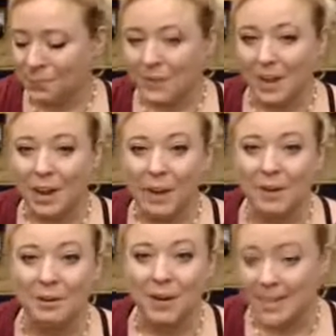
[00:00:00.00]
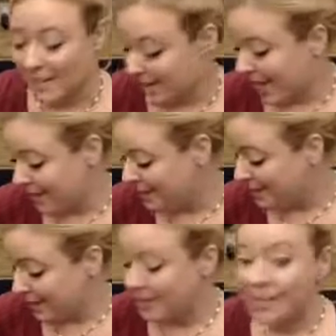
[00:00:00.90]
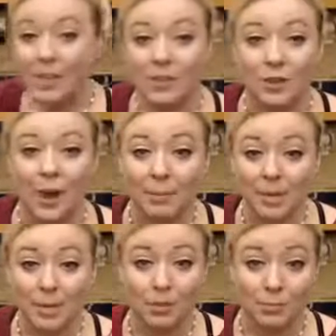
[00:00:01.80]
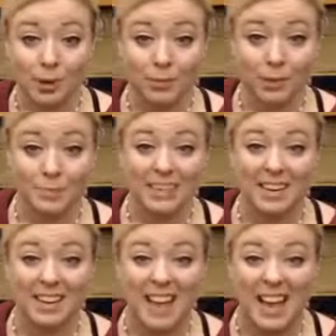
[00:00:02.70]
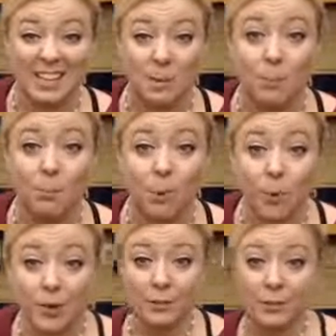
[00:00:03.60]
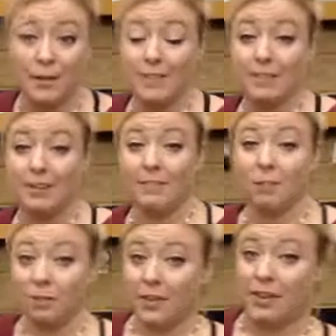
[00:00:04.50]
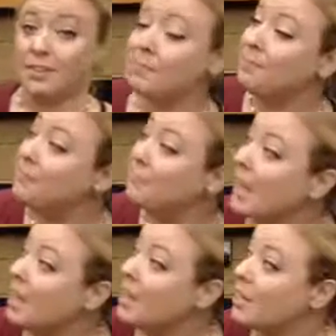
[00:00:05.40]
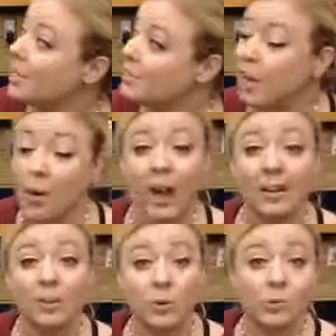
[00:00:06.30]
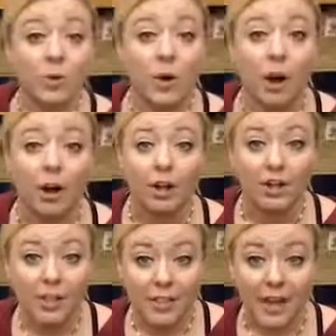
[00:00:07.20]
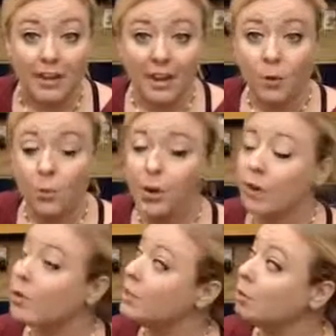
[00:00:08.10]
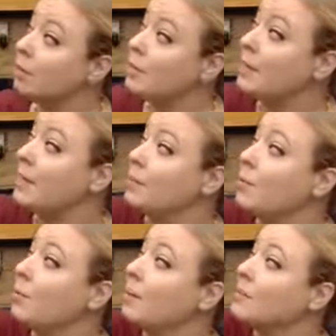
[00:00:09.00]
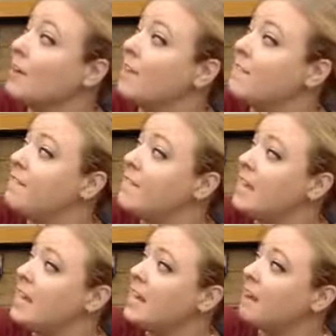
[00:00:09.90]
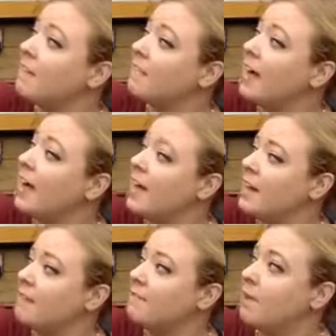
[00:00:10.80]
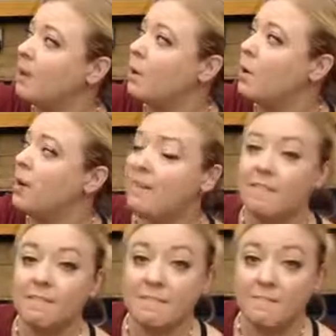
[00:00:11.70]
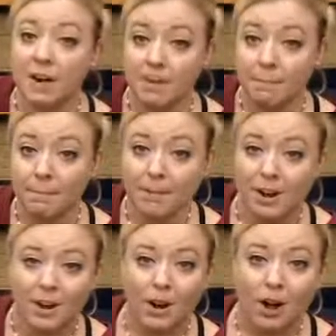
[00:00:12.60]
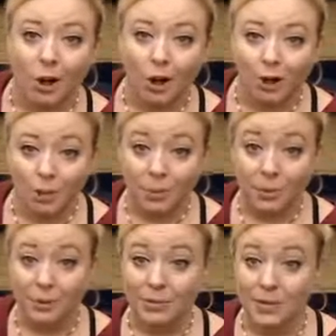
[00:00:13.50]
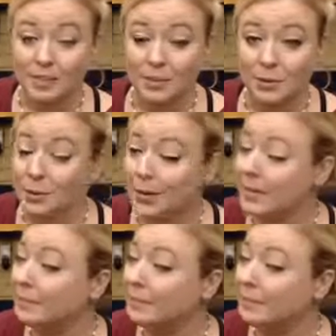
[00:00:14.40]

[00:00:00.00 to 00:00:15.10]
Alrighty guys, so I'm going to use my rhythm stick as a pointer even for this. So I told you all that we are going to repeat the words fee, fi, fo, fum all throughout this story.